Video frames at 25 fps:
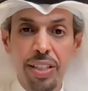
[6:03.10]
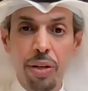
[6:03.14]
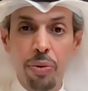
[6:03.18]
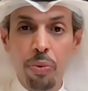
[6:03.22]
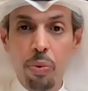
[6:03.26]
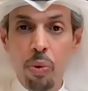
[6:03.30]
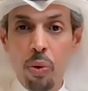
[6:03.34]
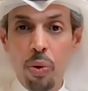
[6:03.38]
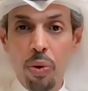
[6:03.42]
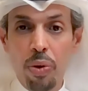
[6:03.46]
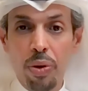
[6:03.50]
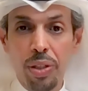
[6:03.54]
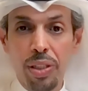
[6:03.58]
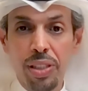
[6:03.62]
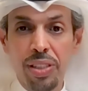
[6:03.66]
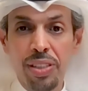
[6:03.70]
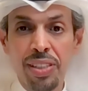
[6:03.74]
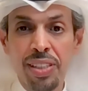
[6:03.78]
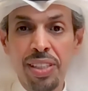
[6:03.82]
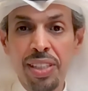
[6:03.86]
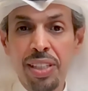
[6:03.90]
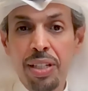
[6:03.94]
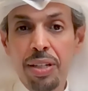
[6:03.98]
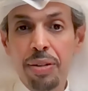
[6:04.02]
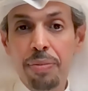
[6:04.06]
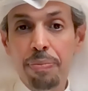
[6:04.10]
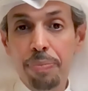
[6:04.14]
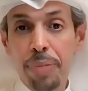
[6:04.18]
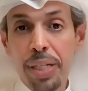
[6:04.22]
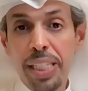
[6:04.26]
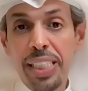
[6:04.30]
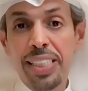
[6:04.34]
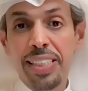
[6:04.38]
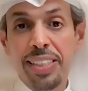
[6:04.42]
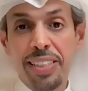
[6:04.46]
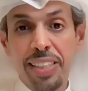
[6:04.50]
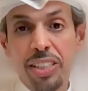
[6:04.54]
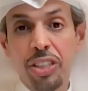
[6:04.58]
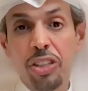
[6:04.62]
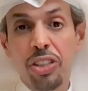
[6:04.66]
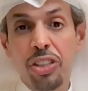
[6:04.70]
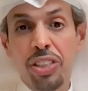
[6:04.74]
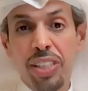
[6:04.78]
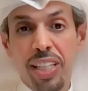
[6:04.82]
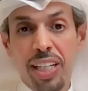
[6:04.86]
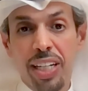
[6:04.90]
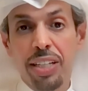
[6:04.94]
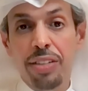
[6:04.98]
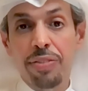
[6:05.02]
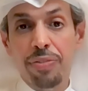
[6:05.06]
world's best
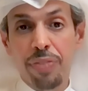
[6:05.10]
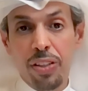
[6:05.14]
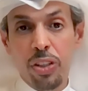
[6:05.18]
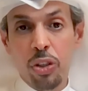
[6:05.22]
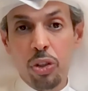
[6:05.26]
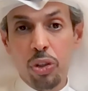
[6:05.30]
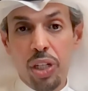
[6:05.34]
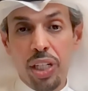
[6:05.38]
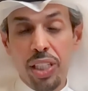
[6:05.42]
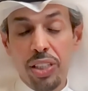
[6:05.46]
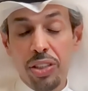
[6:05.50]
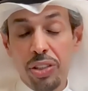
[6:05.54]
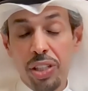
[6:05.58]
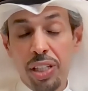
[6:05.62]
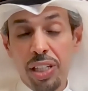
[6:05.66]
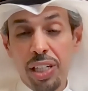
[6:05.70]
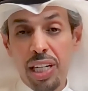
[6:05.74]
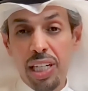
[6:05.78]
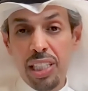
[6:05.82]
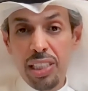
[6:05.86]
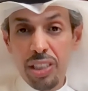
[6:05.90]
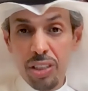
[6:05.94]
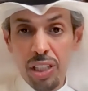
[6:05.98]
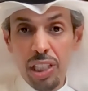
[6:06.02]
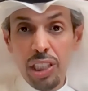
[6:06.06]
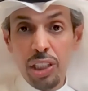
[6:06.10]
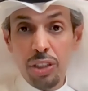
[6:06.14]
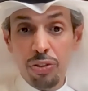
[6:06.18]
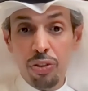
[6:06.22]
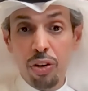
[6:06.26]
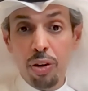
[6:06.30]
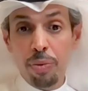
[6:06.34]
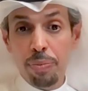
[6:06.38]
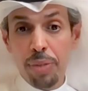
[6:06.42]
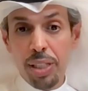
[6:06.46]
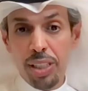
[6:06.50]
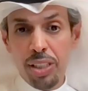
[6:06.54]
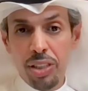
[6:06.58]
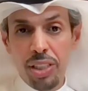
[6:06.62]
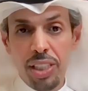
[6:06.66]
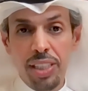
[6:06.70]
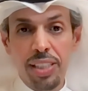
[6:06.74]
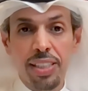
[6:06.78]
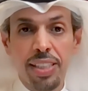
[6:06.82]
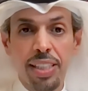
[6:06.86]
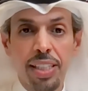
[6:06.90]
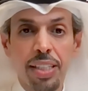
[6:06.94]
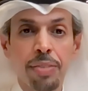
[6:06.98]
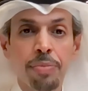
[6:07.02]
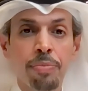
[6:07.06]
digital infrastructure and transform the
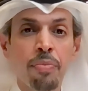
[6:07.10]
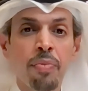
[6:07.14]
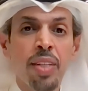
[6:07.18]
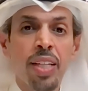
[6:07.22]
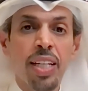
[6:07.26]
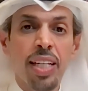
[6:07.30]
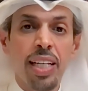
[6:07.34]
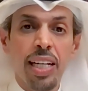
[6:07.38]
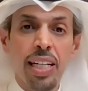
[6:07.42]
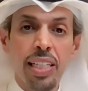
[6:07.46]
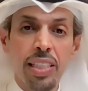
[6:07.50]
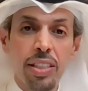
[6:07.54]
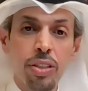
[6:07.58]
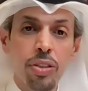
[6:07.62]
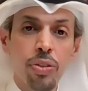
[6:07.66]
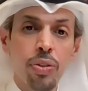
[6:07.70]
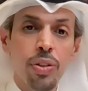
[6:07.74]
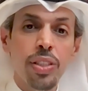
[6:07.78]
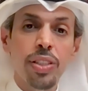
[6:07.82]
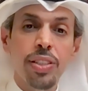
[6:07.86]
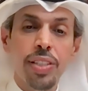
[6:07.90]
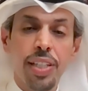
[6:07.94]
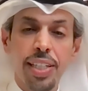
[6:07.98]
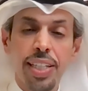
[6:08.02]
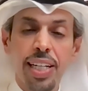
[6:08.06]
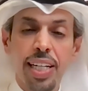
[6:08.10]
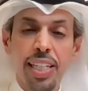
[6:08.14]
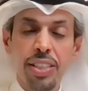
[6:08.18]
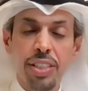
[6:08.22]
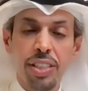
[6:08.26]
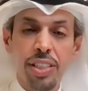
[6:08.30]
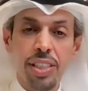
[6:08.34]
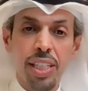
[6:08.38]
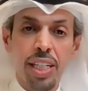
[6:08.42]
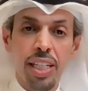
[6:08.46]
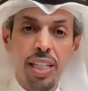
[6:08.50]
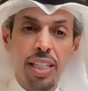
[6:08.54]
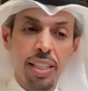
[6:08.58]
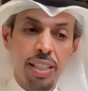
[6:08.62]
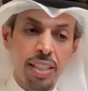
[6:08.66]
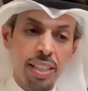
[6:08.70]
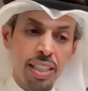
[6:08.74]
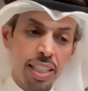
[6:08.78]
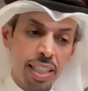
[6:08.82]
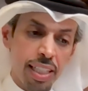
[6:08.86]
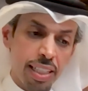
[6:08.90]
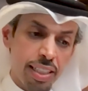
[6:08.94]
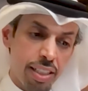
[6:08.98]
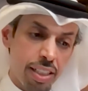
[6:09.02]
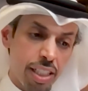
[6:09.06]
city into international
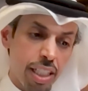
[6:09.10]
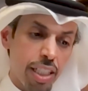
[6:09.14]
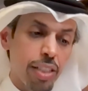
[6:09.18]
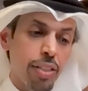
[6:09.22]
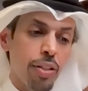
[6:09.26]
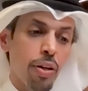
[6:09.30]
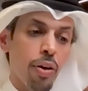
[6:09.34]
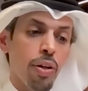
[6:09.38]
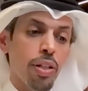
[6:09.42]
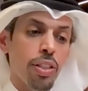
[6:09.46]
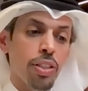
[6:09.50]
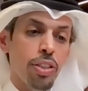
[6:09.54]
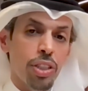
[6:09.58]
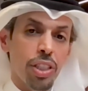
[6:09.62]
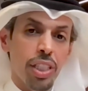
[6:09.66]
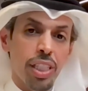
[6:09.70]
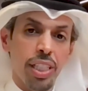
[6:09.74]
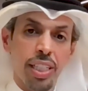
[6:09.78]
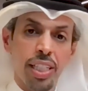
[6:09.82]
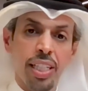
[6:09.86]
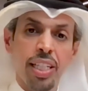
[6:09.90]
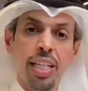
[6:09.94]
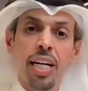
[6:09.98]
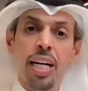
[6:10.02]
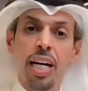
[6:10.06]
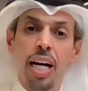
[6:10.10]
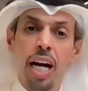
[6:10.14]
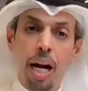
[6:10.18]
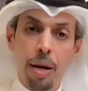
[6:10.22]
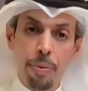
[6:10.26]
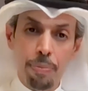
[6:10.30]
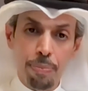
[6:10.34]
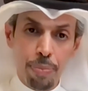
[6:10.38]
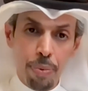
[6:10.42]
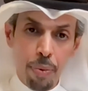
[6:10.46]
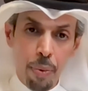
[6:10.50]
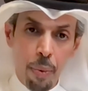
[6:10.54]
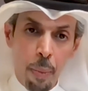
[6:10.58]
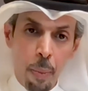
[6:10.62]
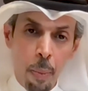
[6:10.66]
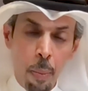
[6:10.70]
technology hub.